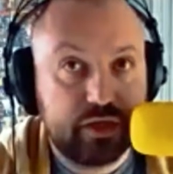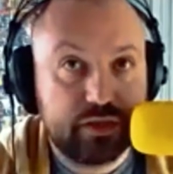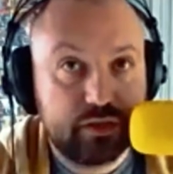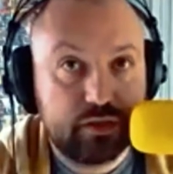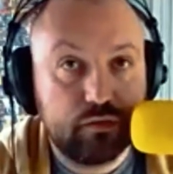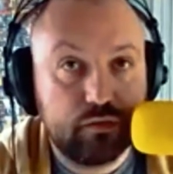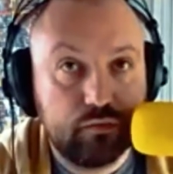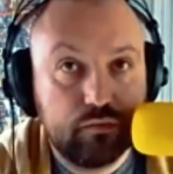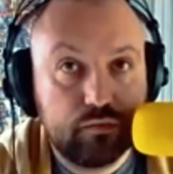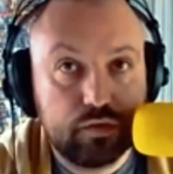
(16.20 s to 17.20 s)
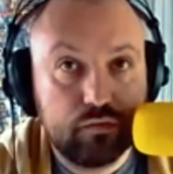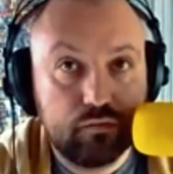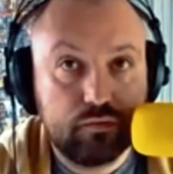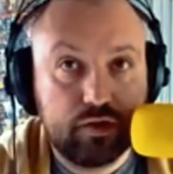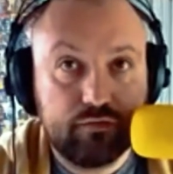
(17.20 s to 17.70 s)
is two
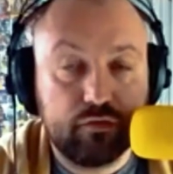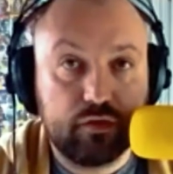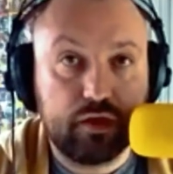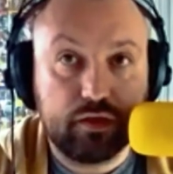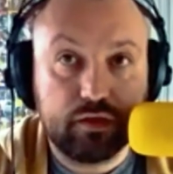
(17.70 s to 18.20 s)
different things.